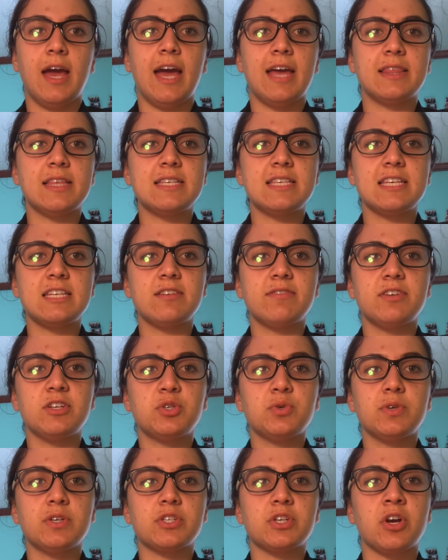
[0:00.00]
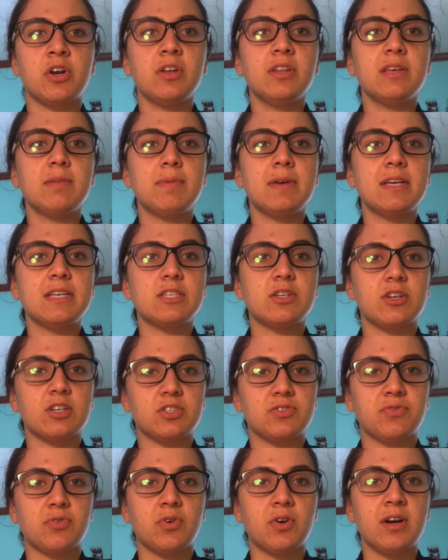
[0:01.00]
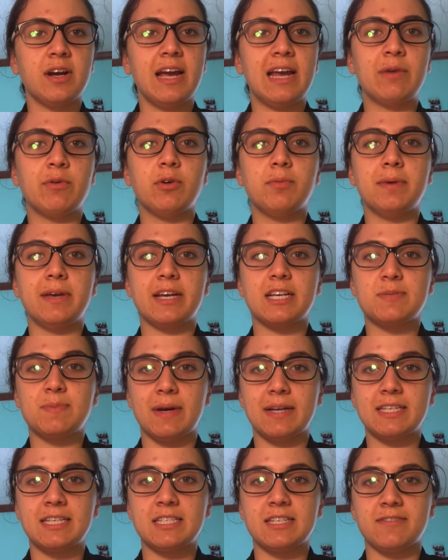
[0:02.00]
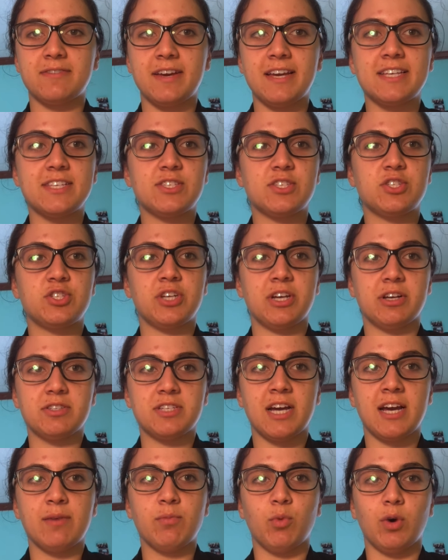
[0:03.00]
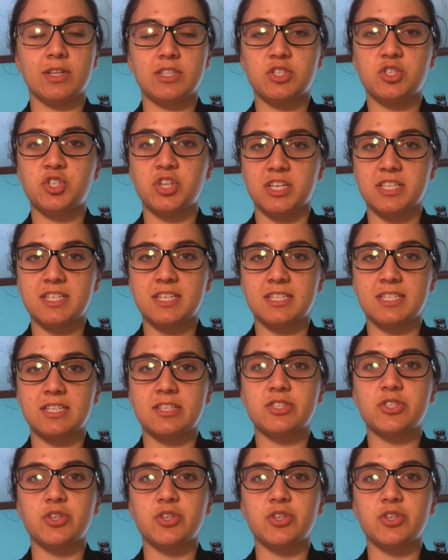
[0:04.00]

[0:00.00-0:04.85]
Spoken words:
And this individual is currently being searched for and will be expected to face jail time once justice is